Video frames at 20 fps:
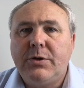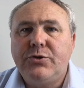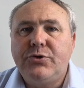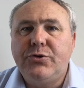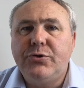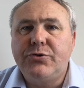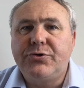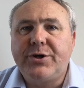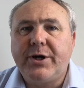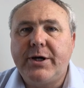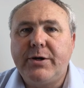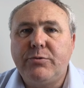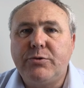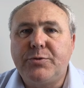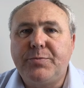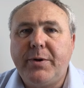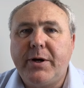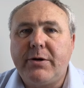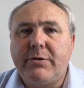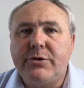Tuesday was
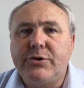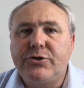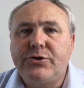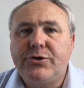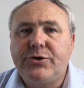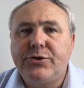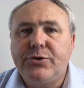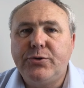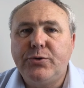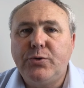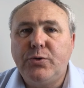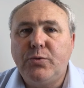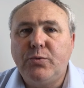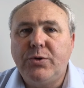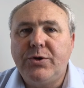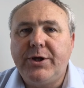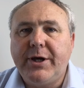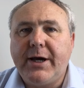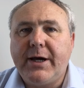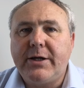bearish too,
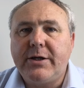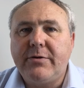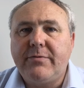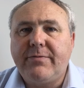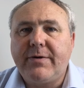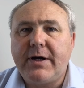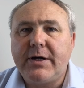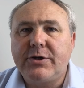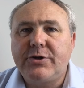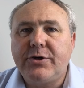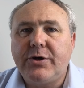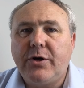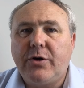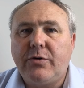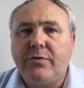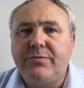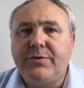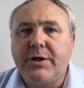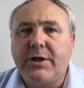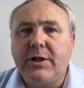with the added factor
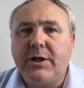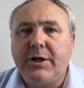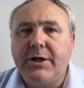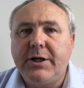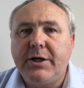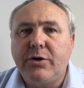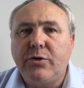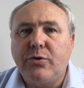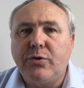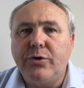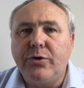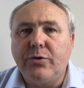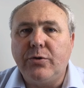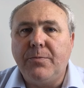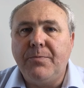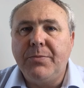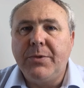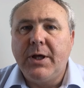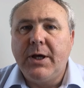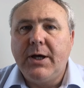of declining oil.